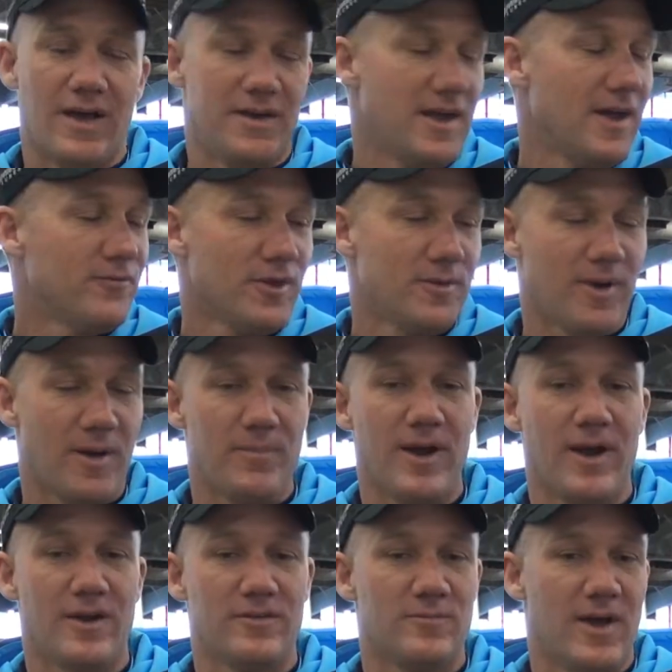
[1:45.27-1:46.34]
Uh, definitely my
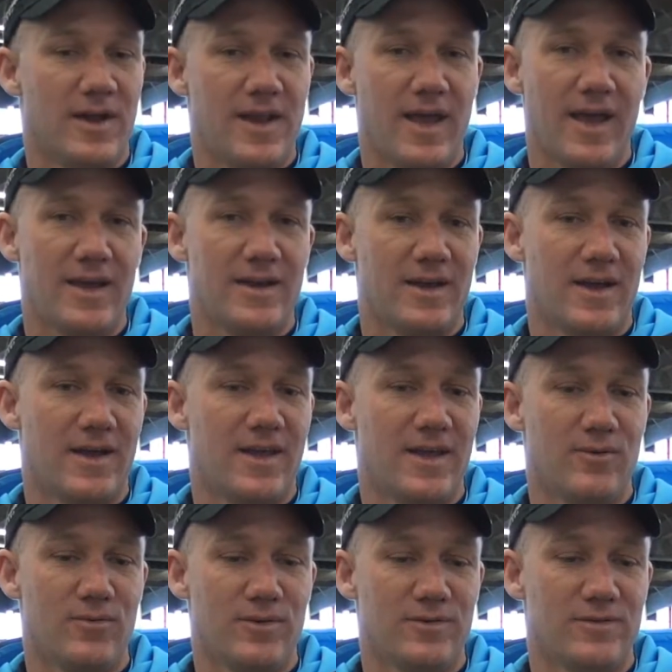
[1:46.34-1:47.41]
parents. My dad, uh,
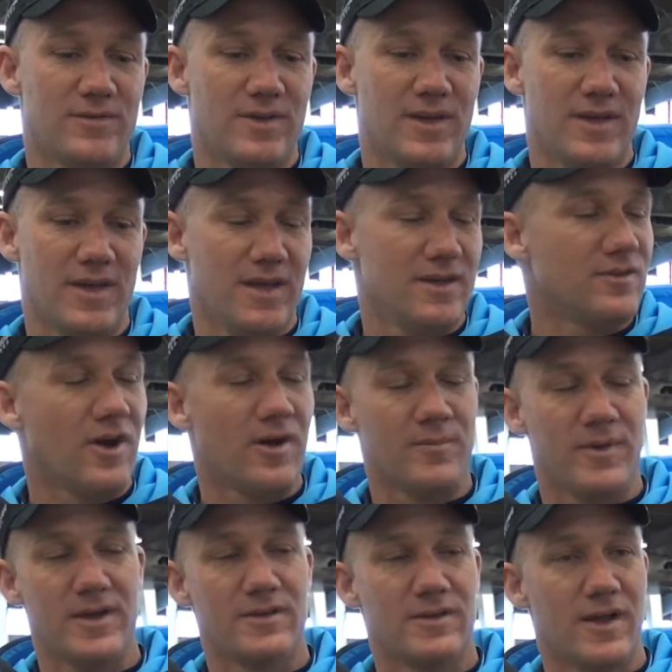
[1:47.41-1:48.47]
he was he, he taught
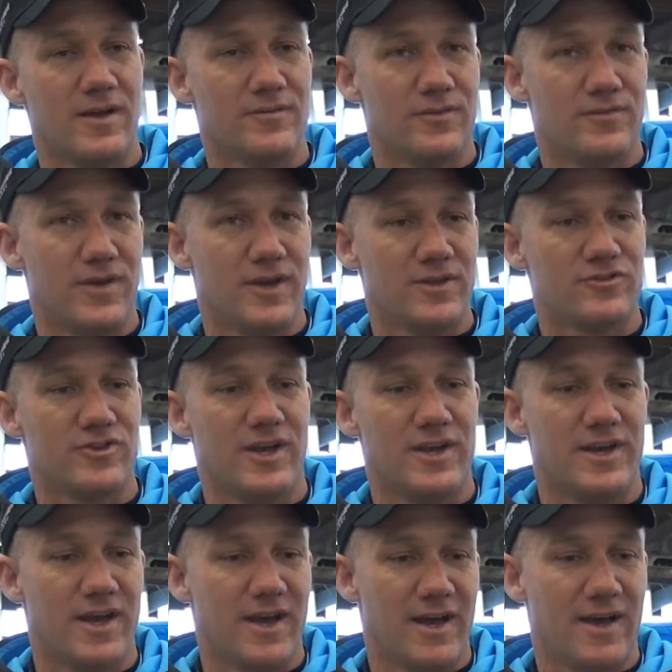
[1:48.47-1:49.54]
me to love to fish,
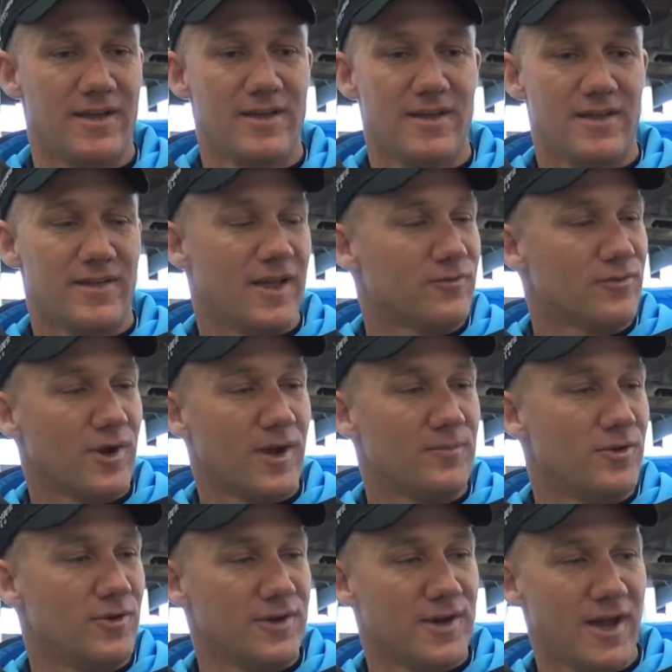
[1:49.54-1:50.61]
and uh, that's what
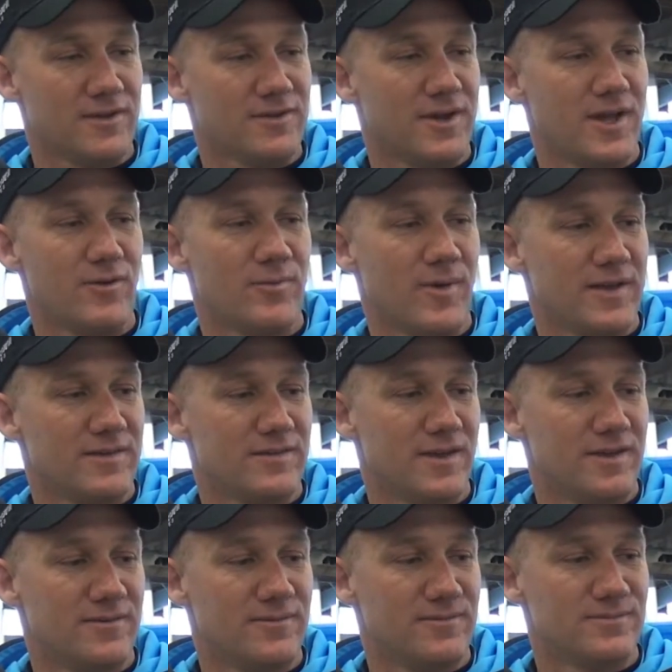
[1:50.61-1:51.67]
I'm doing now today with my
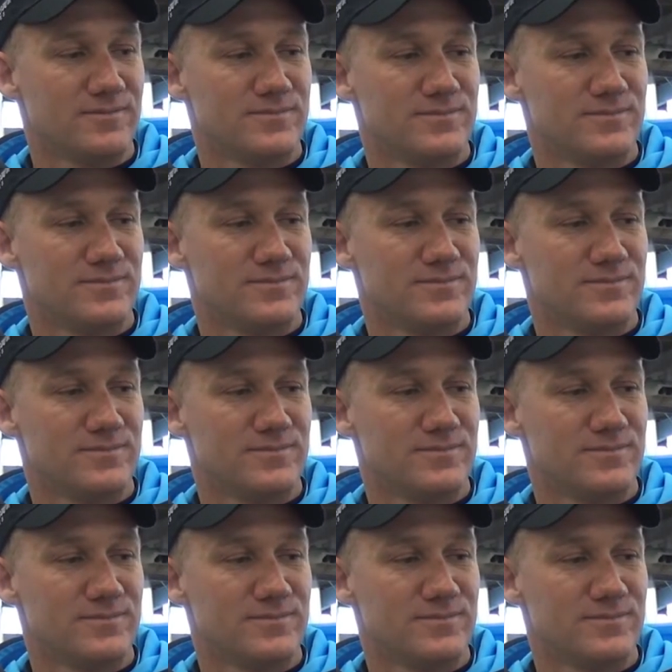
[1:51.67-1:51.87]
son.